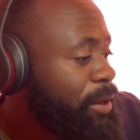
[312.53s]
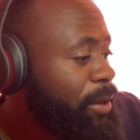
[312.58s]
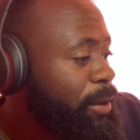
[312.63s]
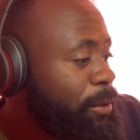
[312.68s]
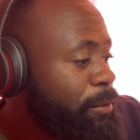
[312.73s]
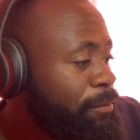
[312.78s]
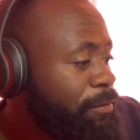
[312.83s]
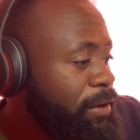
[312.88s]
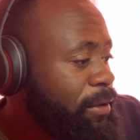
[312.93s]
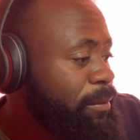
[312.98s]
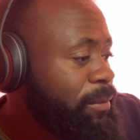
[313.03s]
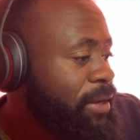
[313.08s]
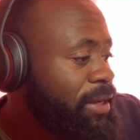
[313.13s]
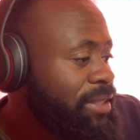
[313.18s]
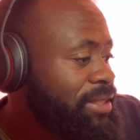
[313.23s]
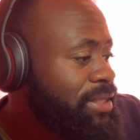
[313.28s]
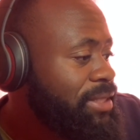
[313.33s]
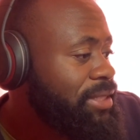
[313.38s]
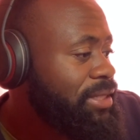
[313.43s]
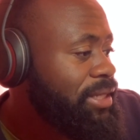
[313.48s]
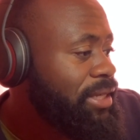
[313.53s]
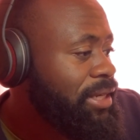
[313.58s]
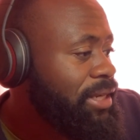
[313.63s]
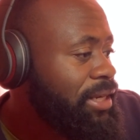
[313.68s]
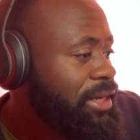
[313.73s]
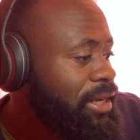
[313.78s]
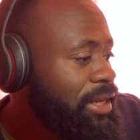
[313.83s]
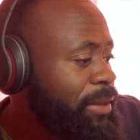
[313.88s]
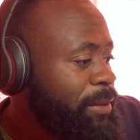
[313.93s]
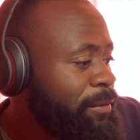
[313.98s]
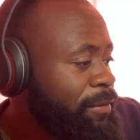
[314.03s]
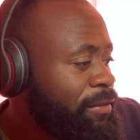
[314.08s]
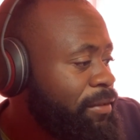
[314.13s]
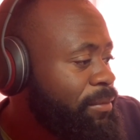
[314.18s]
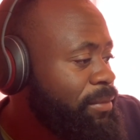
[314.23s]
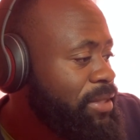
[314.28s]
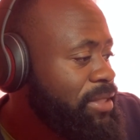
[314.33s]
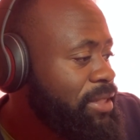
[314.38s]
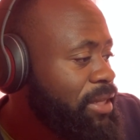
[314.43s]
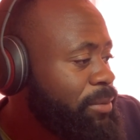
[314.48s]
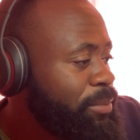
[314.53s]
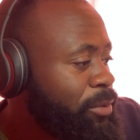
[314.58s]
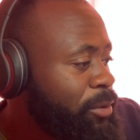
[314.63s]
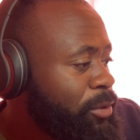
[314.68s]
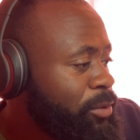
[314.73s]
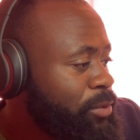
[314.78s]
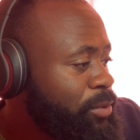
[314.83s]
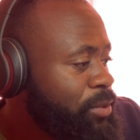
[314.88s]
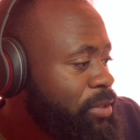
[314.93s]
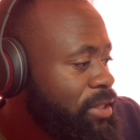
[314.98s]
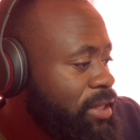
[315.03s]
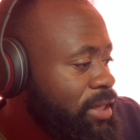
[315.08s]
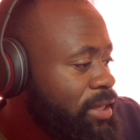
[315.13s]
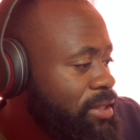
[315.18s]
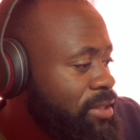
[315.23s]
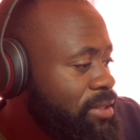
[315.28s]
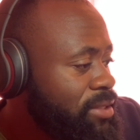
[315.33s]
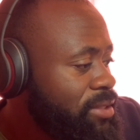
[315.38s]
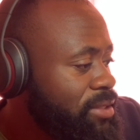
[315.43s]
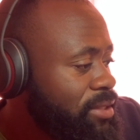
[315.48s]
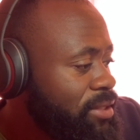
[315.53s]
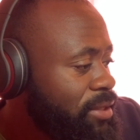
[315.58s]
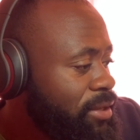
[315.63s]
farmers. The farmers that produce eggs,